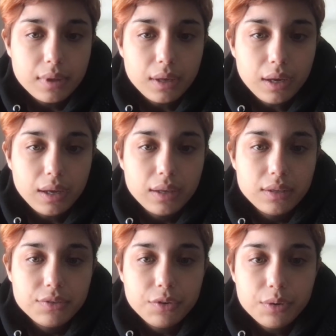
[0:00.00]

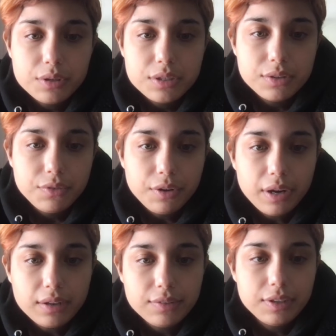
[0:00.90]
of course, if you're
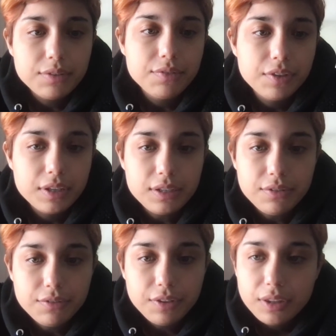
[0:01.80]
having conflicting
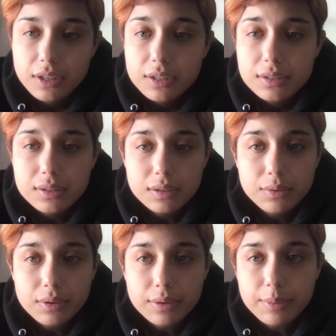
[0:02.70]
feelings
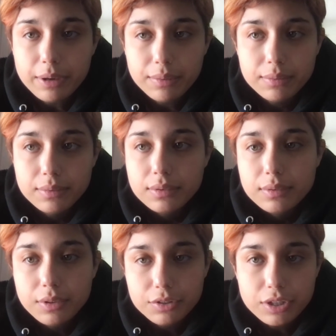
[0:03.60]
about
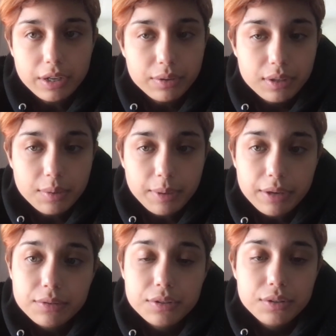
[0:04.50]
your child coming
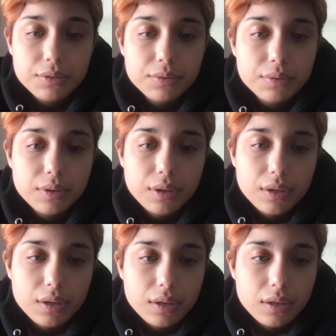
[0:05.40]
out to you,
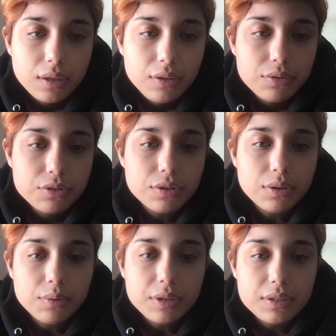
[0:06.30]
you should
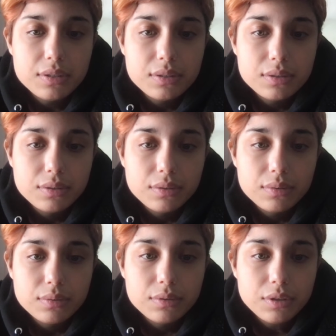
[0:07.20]
always
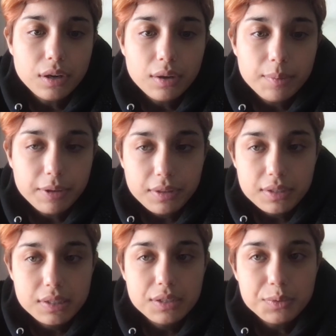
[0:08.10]
talk about
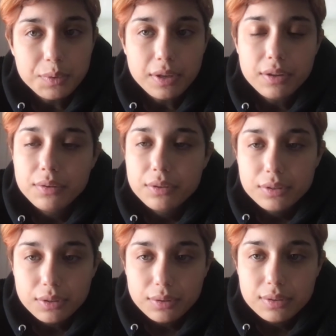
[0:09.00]
these things with other
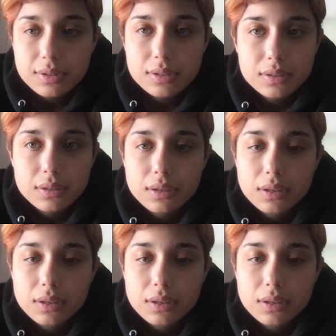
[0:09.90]
adults,